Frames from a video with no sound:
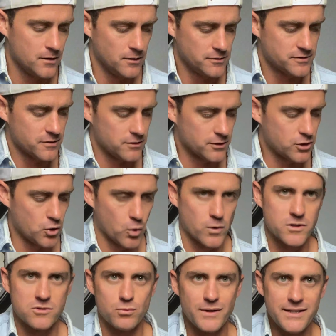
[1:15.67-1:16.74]
So the
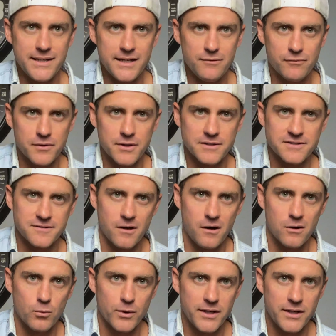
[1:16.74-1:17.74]
chords we need for this song,